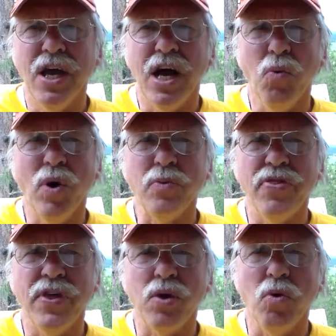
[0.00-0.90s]
One
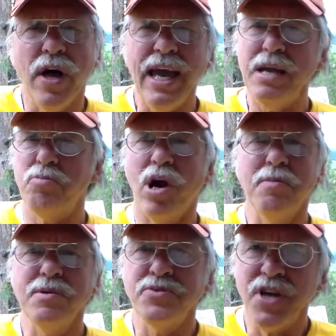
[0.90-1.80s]
would think, well, hey,
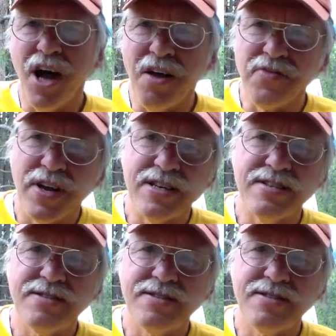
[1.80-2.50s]
problem solved.